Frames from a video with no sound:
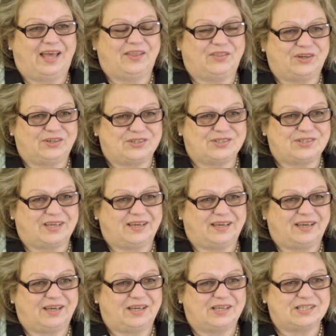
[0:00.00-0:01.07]
and there's
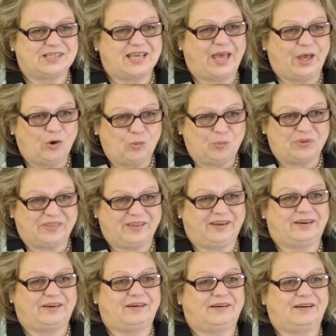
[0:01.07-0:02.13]
help
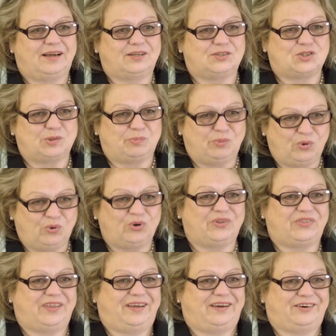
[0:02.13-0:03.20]
there and
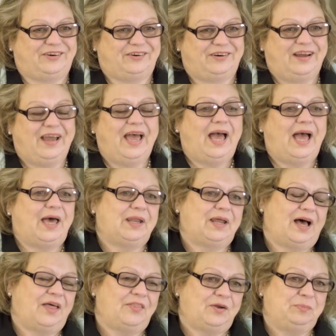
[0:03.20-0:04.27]
support there,
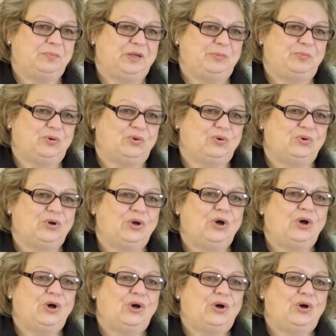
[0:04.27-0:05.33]
and other people
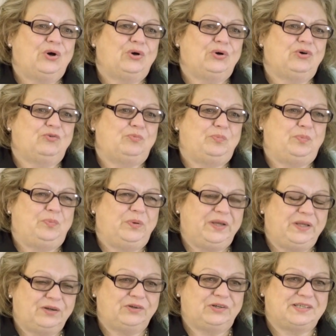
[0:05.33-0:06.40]
who've
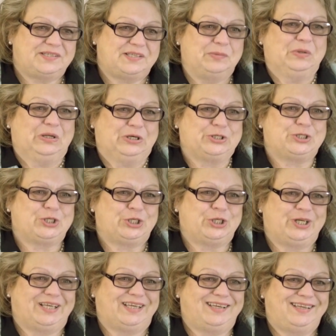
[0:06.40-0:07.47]
been on a similar
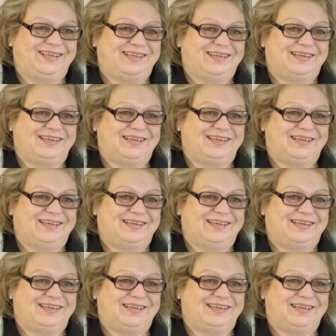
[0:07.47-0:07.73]
journey